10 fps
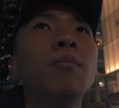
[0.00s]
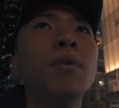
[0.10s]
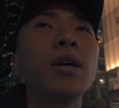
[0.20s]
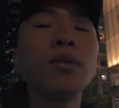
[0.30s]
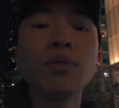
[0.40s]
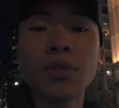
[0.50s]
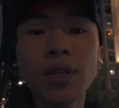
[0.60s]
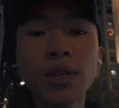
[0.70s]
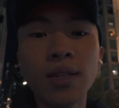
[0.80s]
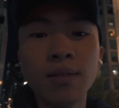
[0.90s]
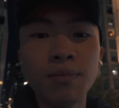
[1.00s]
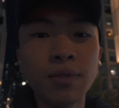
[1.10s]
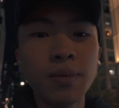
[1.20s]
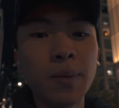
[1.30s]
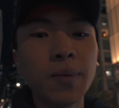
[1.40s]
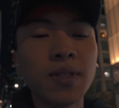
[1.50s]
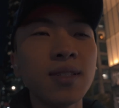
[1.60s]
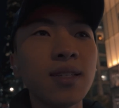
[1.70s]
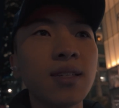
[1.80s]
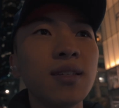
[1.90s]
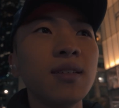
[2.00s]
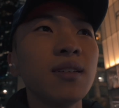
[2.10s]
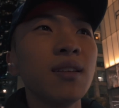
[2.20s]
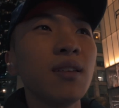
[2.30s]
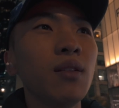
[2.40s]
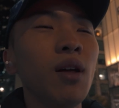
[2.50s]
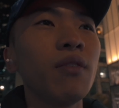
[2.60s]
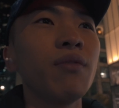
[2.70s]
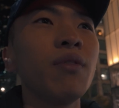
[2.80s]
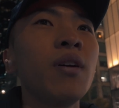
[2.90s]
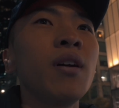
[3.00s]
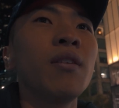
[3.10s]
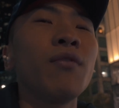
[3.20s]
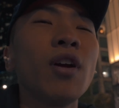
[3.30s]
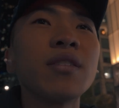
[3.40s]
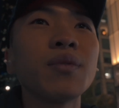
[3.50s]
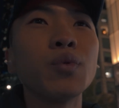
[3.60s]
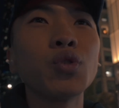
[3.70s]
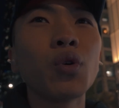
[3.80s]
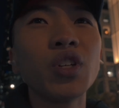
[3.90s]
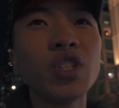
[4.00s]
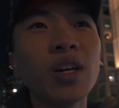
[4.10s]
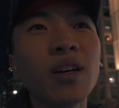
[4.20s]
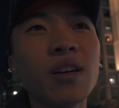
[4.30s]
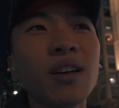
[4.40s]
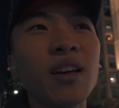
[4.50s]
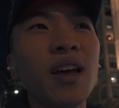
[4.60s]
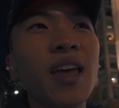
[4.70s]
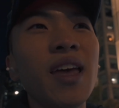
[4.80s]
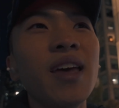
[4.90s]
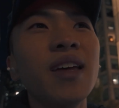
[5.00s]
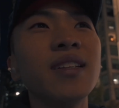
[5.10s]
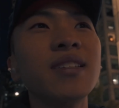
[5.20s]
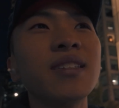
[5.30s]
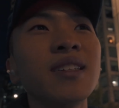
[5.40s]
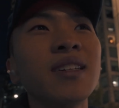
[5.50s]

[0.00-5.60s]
But it was really good to be able to see a lot of friends from Georgia, and